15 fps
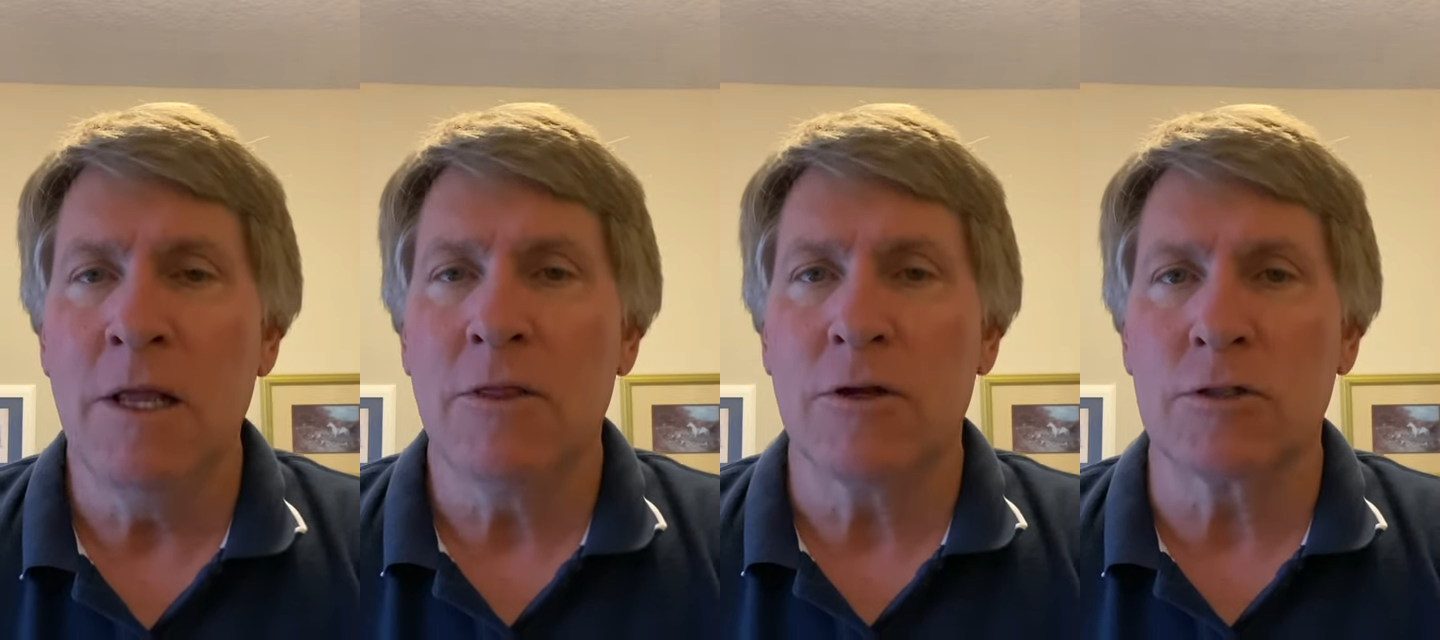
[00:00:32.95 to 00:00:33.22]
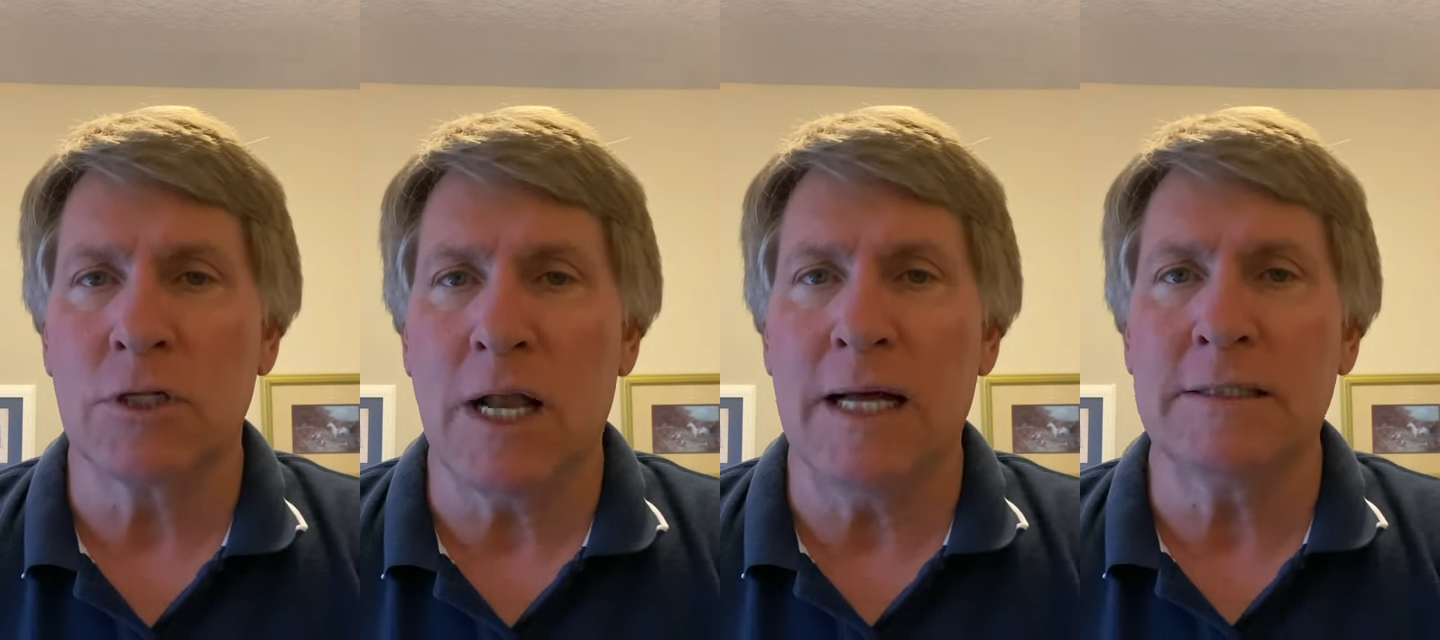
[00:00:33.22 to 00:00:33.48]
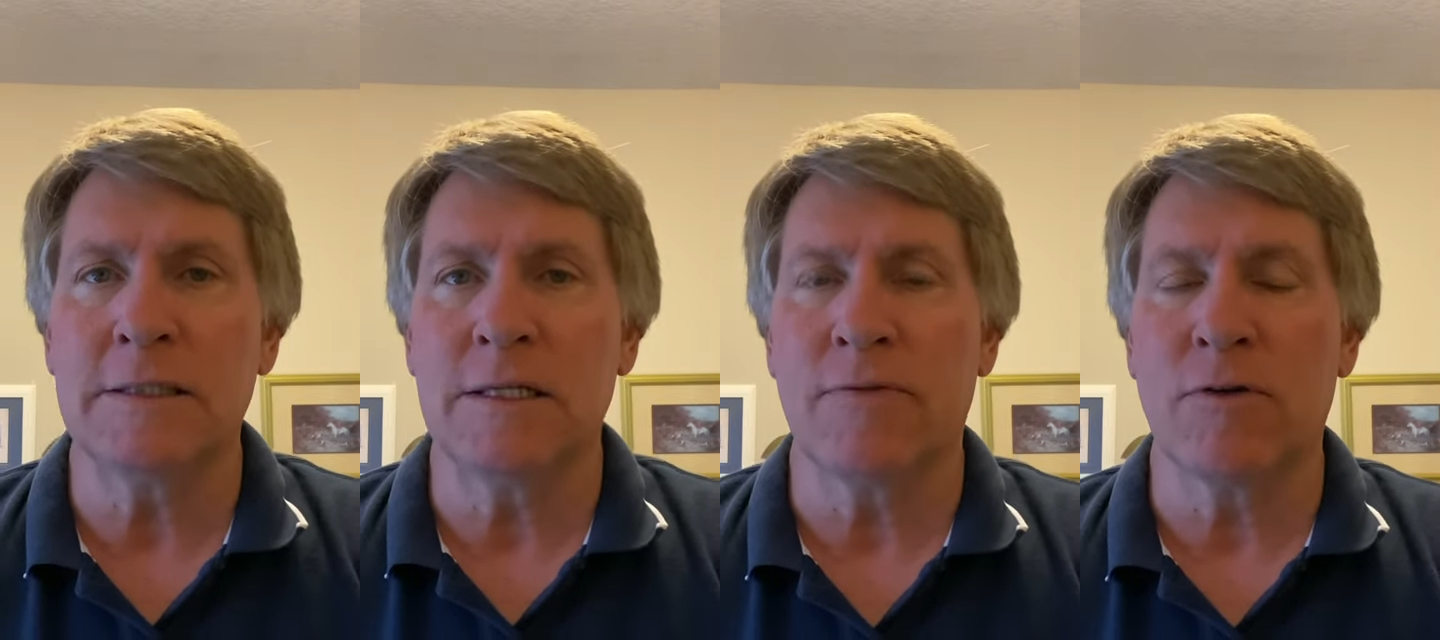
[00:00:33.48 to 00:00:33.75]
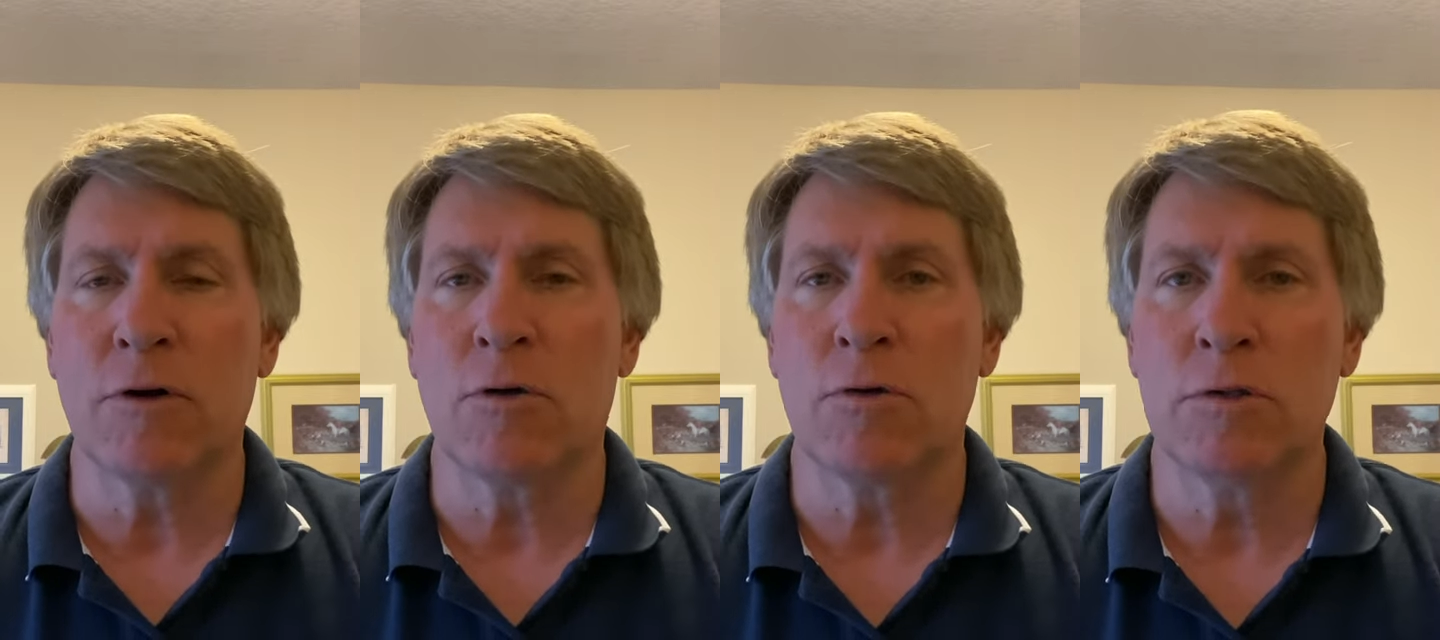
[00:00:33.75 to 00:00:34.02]
There's lots of
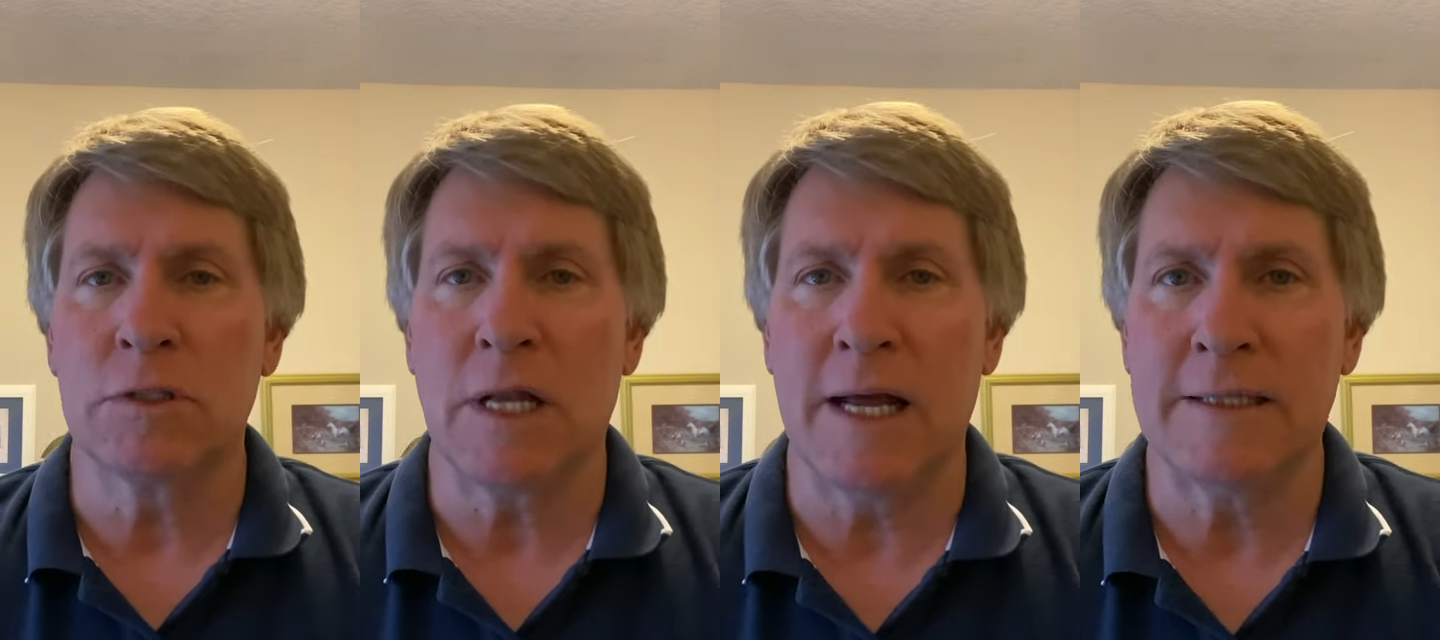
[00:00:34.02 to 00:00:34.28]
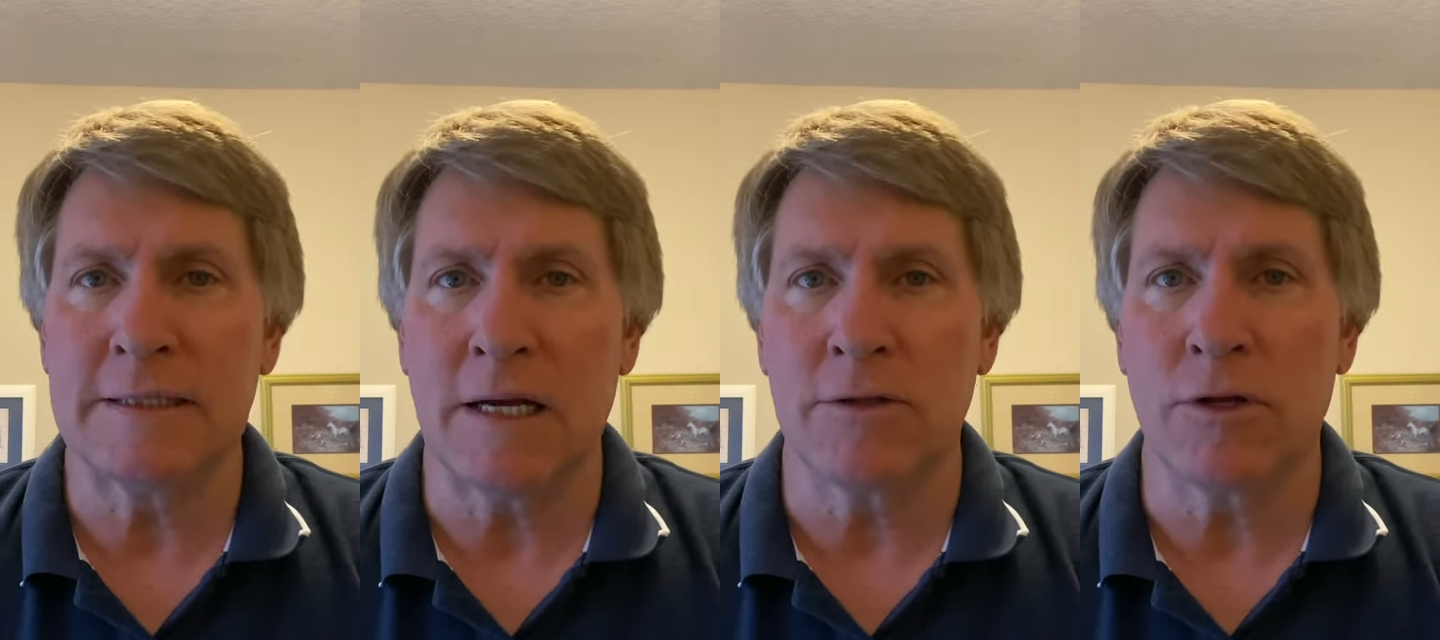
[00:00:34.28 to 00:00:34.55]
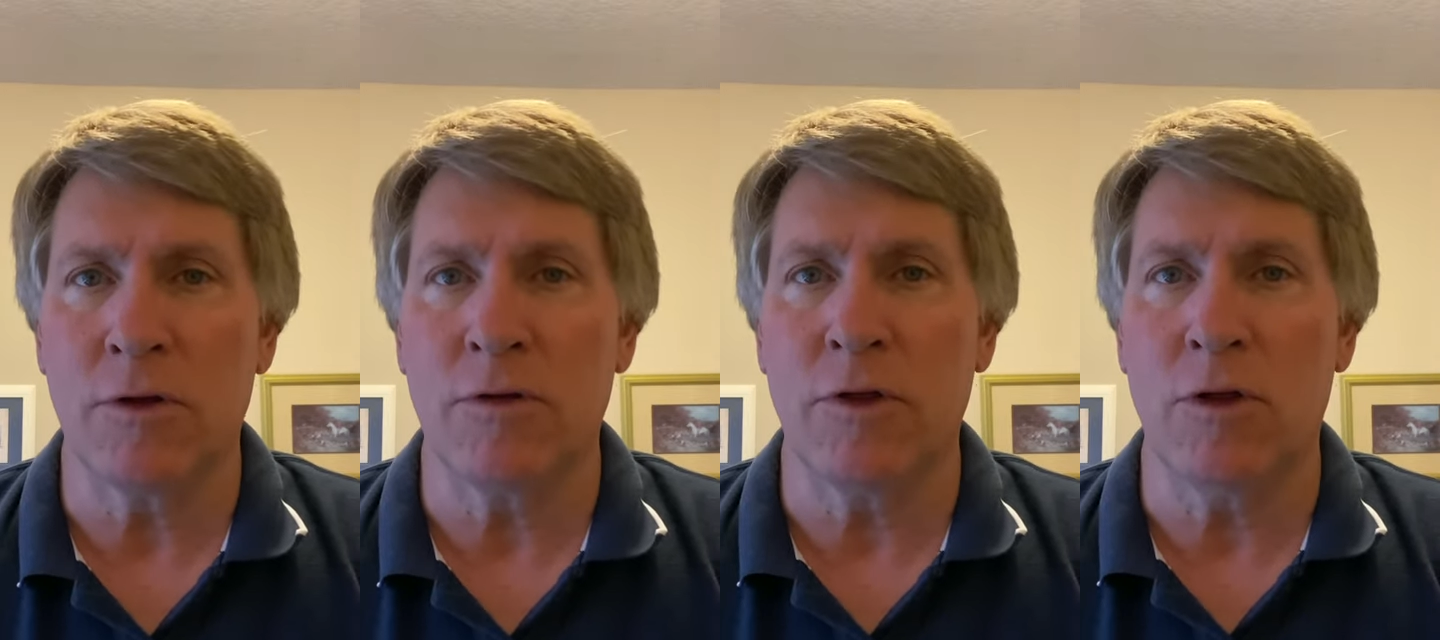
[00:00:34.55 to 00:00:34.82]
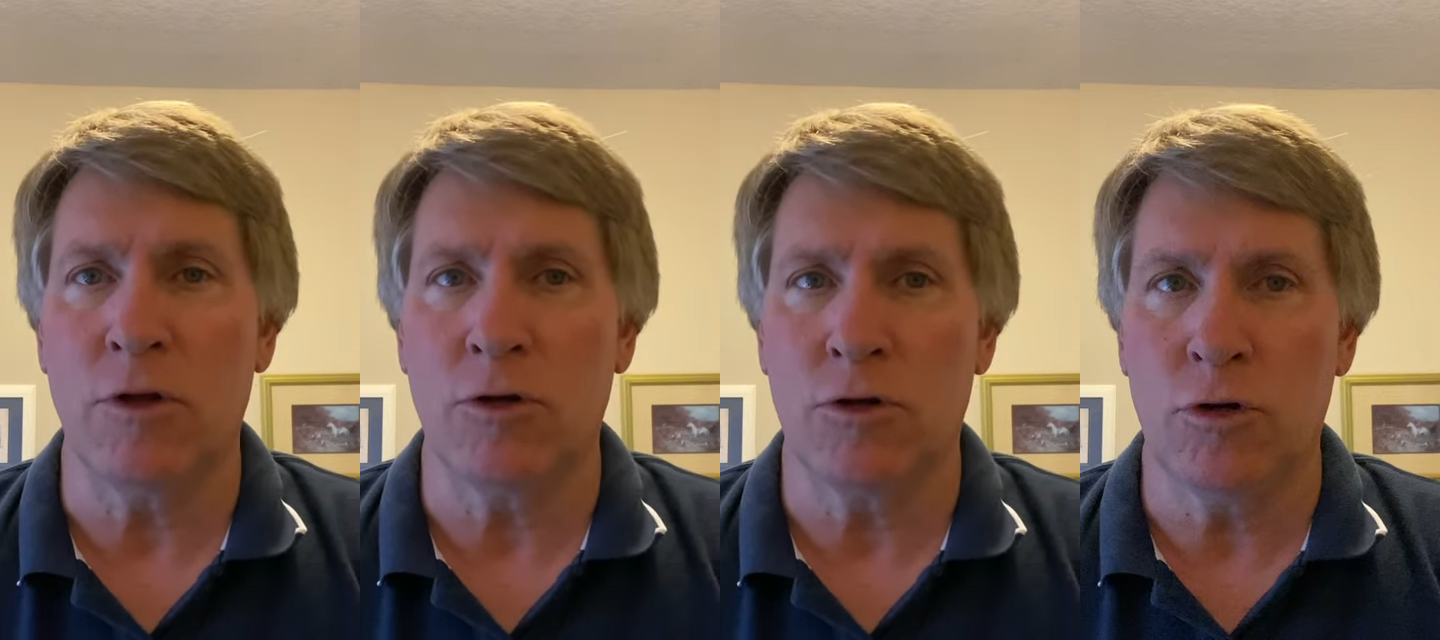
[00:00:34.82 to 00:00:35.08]
different cruise lines out there that
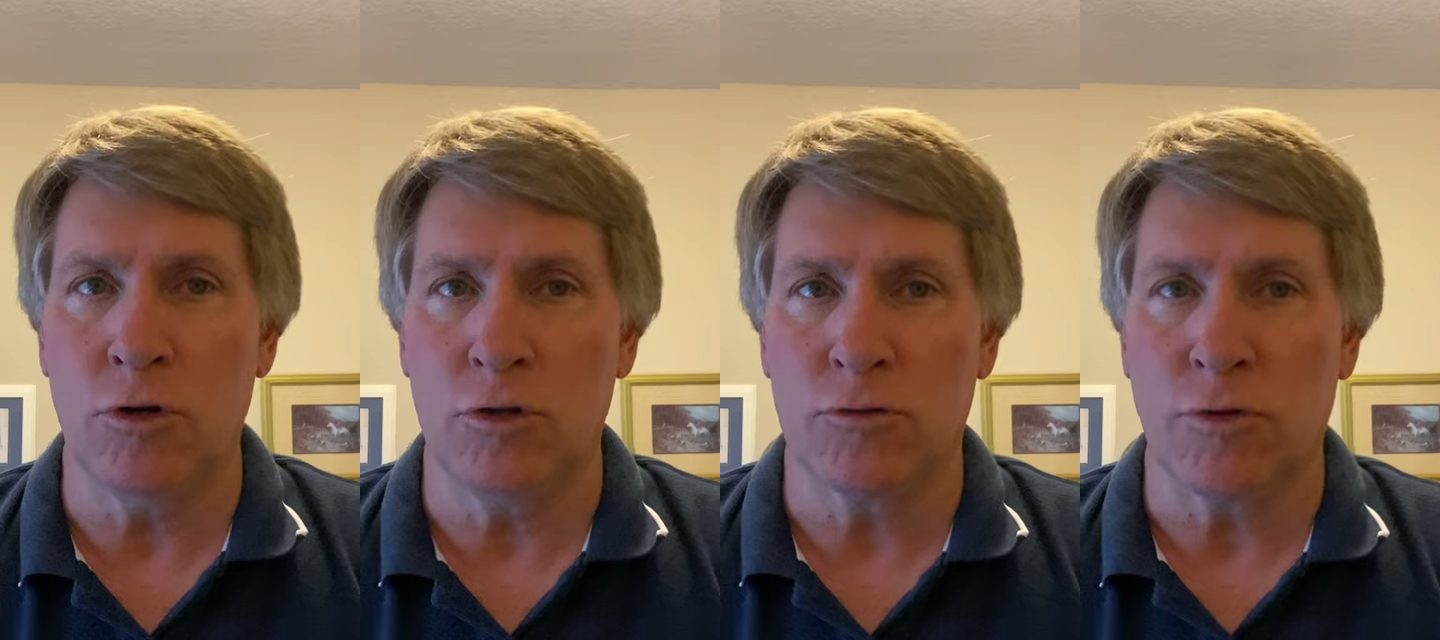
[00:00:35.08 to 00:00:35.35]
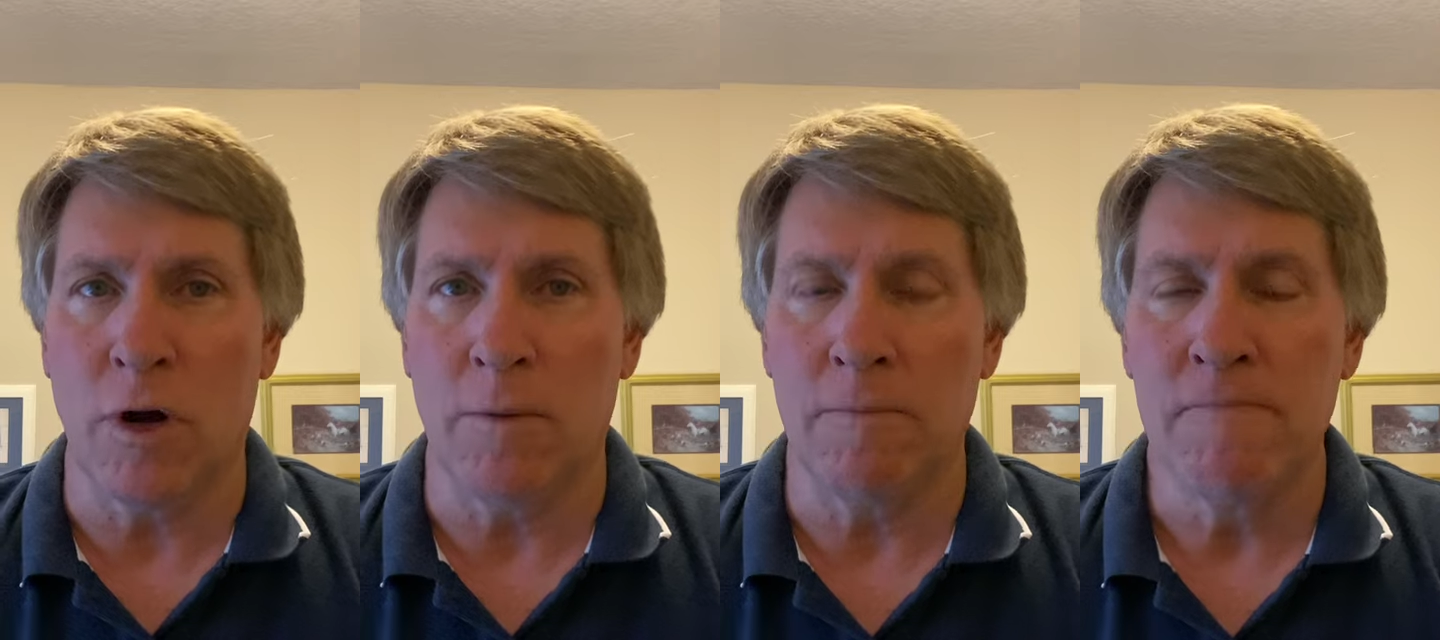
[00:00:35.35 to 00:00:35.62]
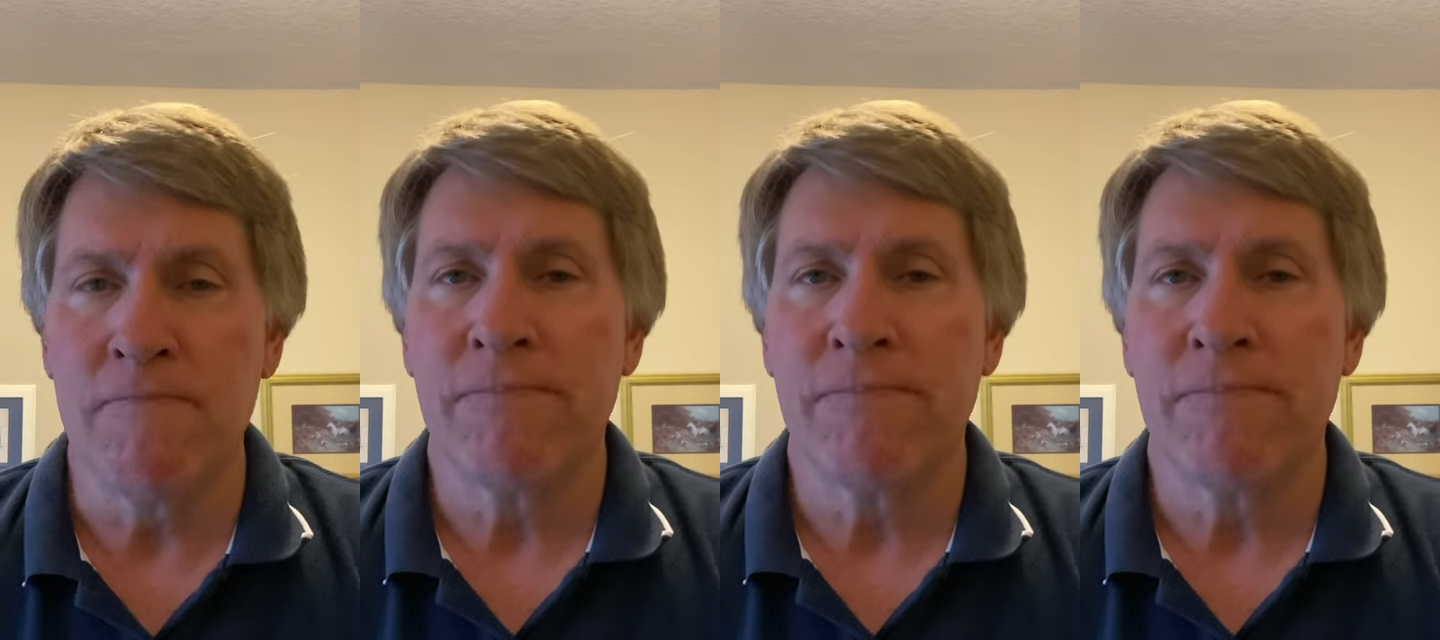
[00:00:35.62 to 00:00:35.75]
you can choose from.